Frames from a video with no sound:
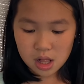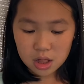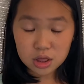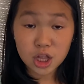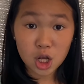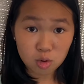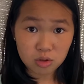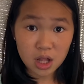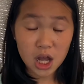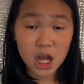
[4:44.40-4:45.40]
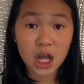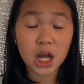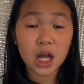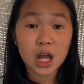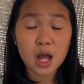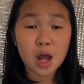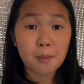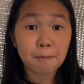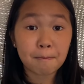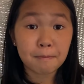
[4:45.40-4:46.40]
Lola
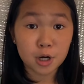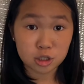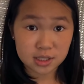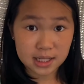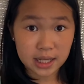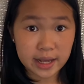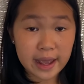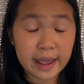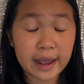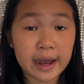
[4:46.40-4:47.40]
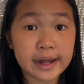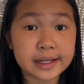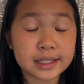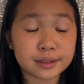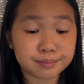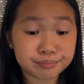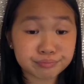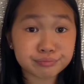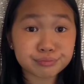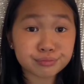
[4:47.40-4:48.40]
Mercy. And
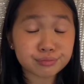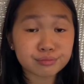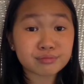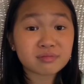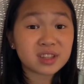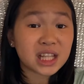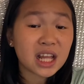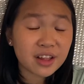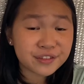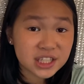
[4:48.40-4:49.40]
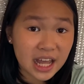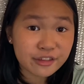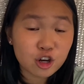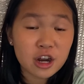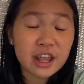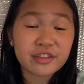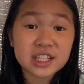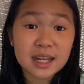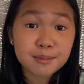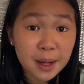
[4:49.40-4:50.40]
they live together in the
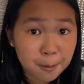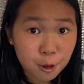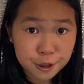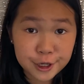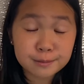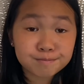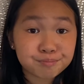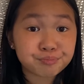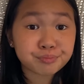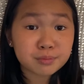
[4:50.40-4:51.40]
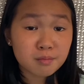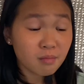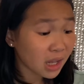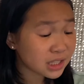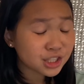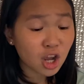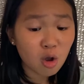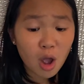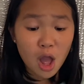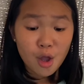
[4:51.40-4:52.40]
same neighborhood. And so
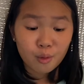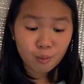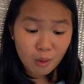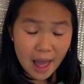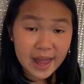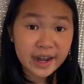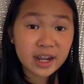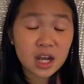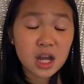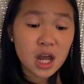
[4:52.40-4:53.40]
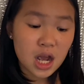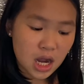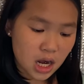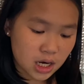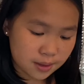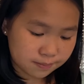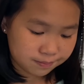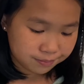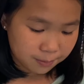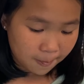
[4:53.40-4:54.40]
when um,
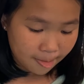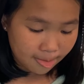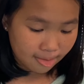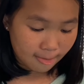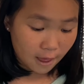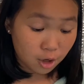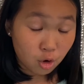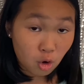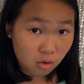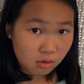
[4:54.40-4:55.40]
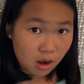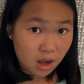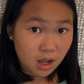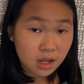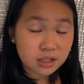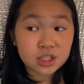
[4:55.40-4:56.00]
Nora